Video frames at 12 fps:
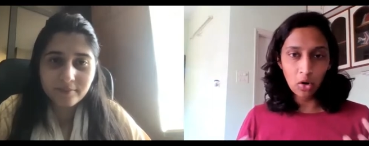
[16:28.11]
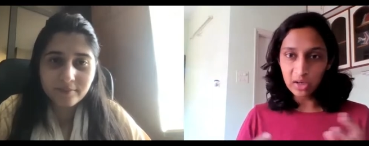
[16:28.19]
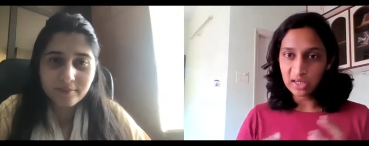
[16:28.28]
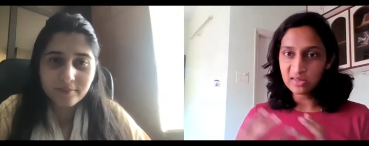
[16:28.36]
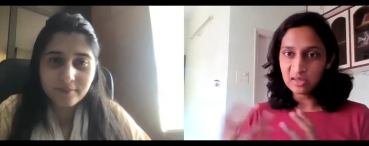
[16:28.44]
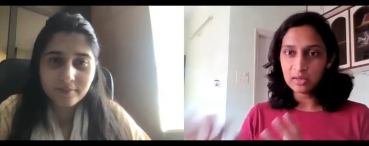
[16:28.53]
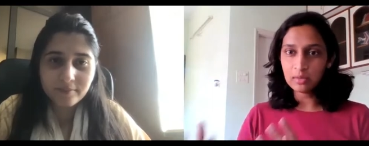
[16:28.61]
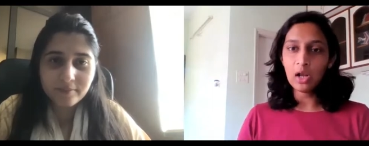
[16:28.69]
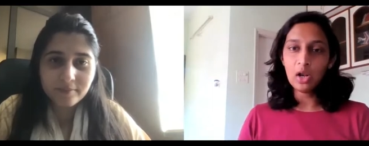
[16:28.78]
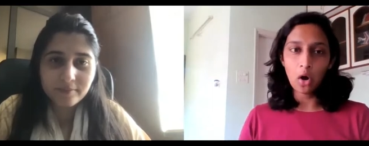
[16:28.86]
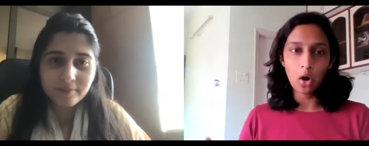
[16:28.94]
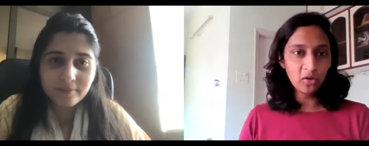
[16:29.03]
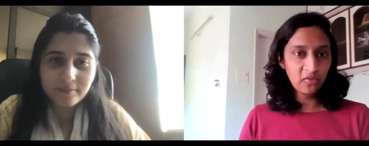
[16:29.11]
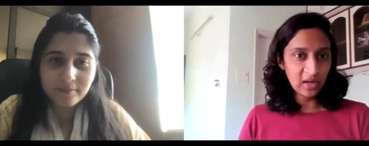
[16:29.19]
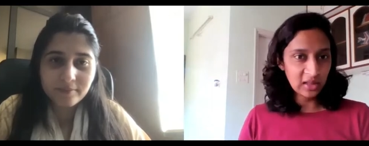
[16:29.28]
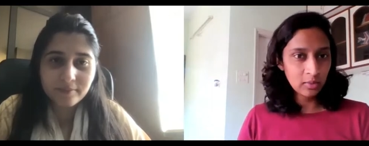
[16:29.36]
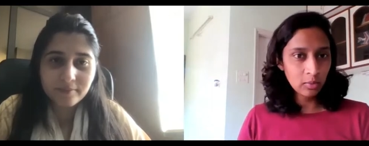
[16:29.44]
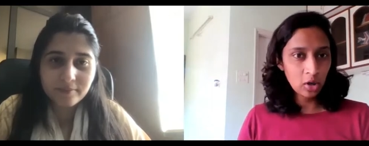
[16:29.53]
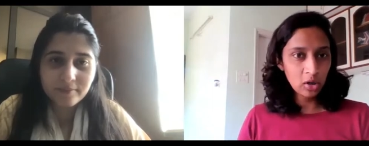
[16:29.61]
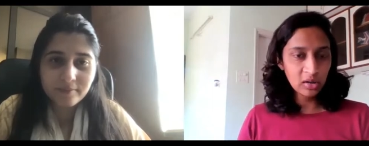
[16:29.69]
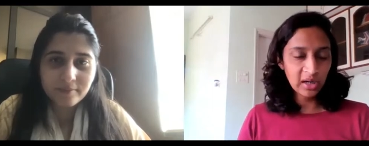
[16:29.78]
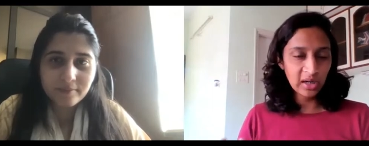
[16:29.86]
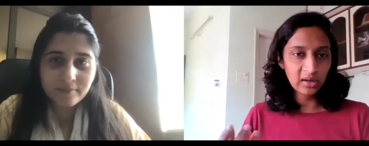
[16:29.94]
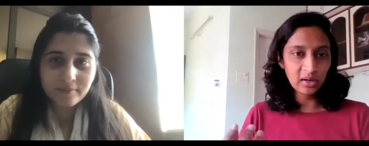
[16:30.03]
Speaker 1: Or is it a lot of leather ball
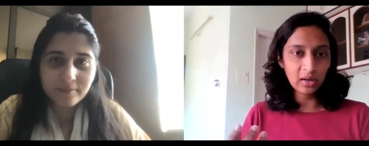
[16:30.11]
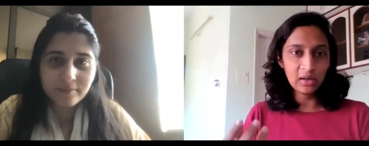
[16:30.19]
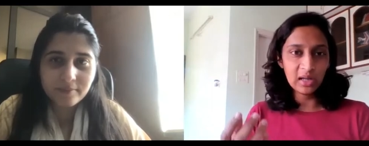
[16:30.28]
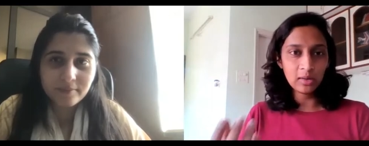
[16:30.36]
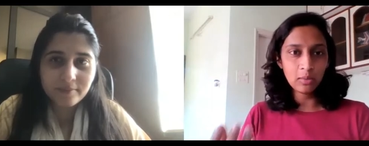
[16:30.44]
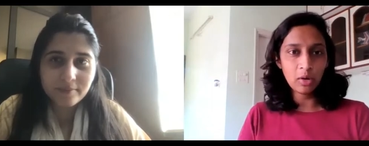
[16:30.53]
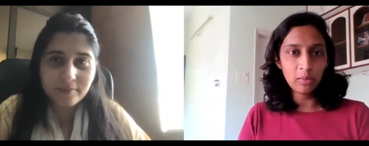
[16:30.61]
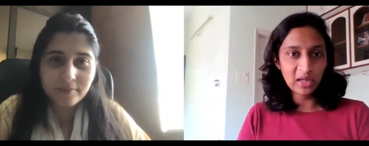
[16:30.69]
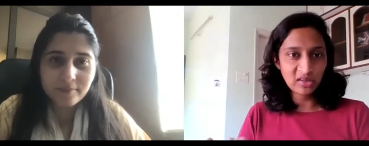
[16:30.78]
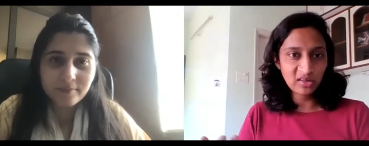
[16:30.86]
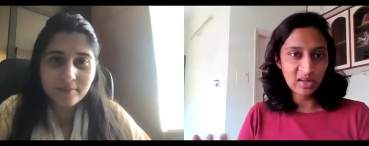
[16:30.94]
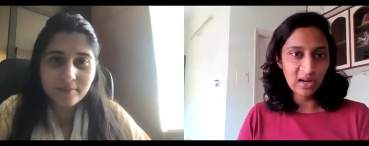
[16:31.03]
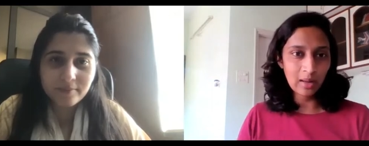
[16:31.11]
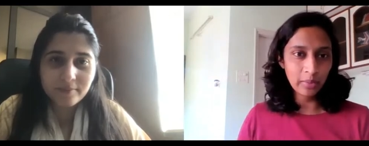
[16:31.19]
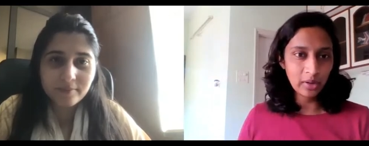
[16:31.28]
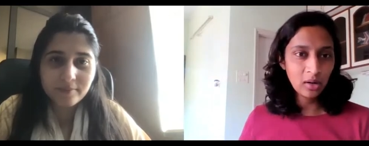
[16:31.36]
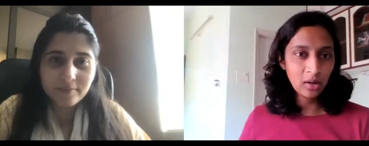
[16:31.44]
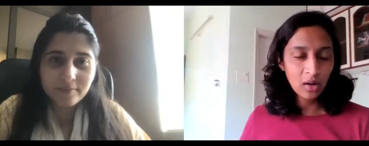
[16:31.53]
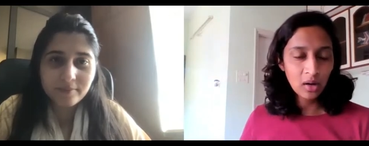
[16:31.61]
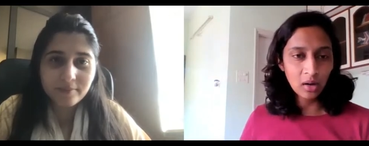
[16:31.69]
cricket, leather ball matches that happen